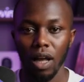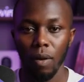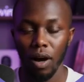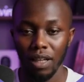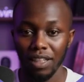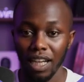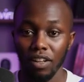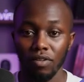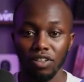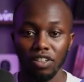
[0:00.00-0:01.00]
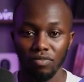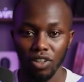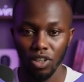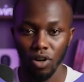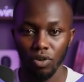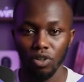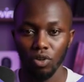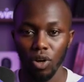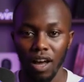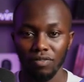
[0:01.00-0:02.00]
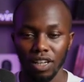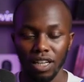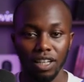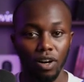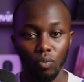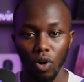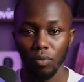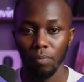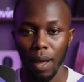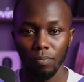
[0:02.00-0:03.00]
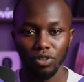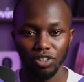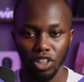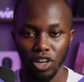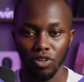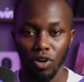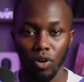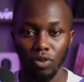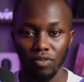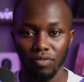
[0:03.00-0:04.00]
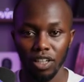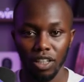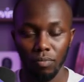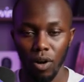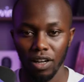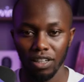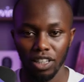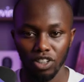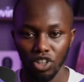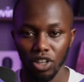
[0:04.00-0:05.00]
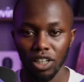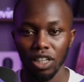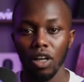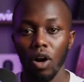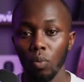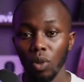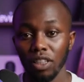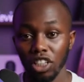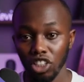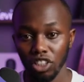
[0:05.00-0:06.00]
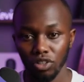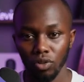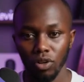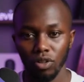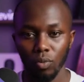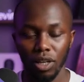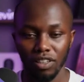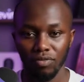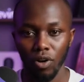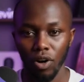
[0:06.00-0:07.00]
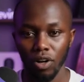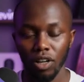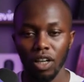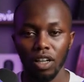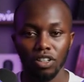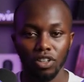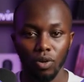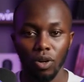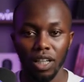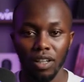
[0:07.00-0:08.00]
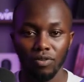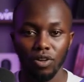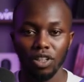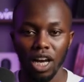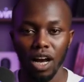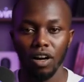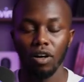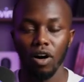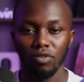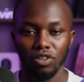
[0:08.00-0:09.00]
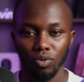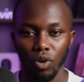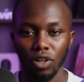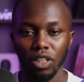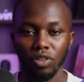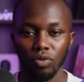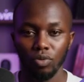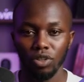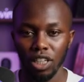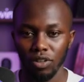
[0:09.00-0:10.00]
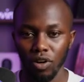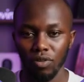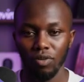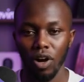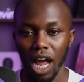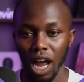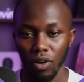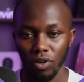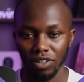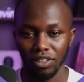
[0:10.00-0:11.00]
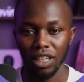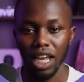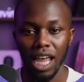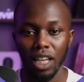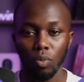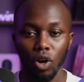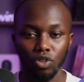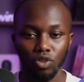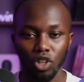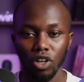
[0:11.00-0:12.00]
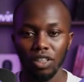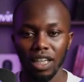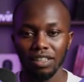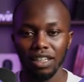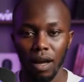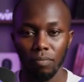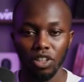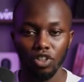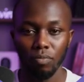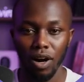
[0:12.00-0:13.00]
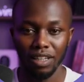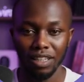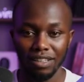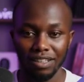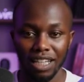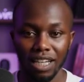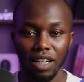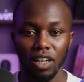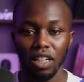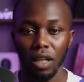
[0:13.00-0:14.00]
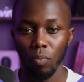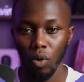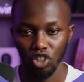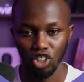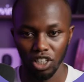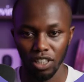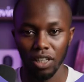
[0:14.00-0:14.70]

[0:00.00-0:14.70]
By the end of this video, you'll have a clear roadmap to start your own affiliate marketing journey with Digistore24. So if you're tired of scrolling through TikTok for hours and want to turn that time into money instead, keep watching.